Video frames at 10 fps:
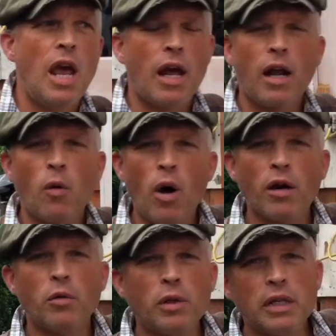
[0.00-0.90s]
And I
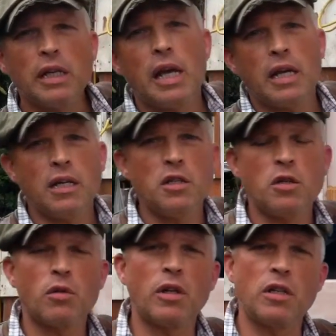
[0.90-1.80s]
want to really get
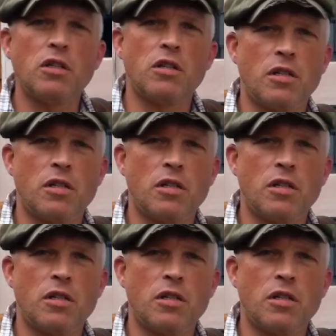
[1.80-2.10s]
into